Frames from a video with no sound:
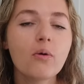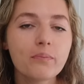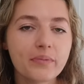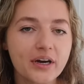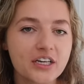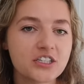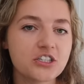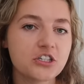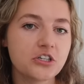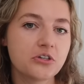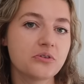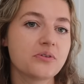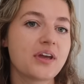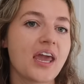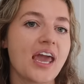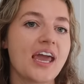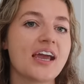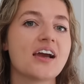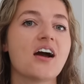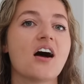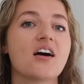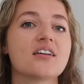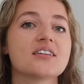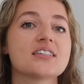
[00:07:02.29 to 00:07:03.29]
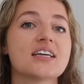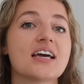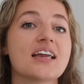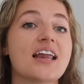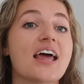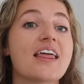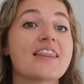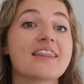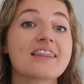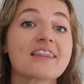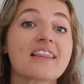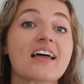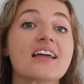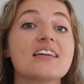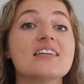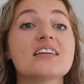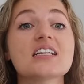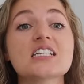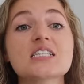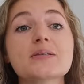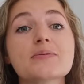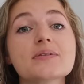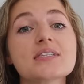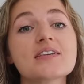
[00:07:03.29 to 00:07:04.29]
much UK content and
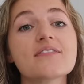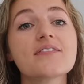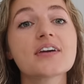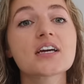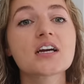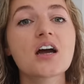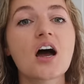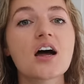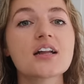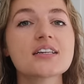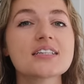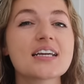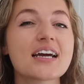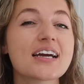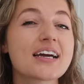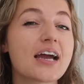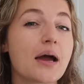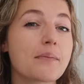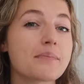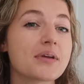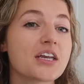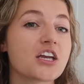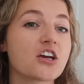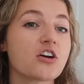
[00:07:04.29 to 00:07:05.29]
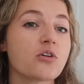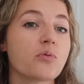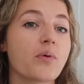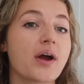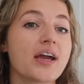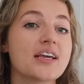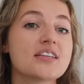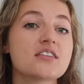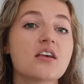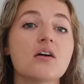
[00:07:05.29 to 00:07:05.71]
London specific content coming your way.